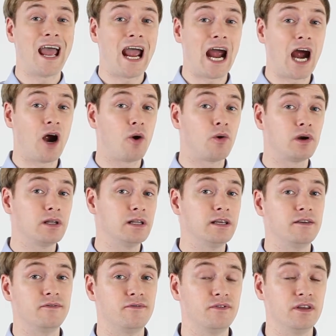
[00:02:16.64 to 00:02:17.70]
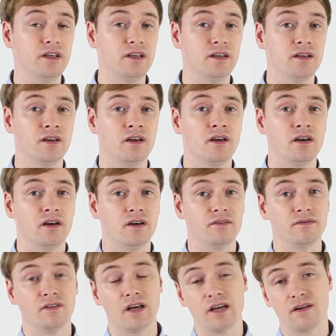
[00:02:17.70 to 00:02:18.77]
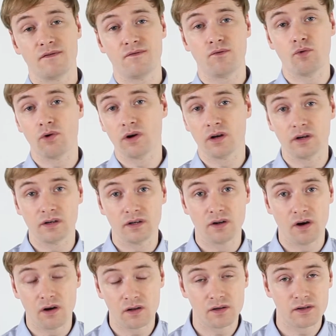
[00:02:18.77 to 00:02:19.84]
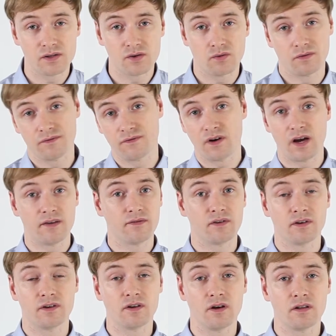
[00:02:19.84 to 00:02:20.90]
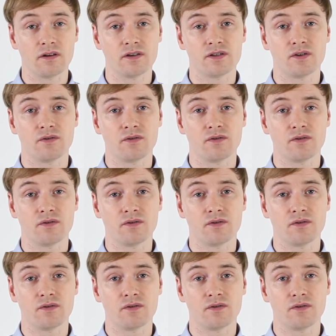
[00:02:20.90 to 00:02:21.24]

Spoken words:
hourly fee of like $400 or $500.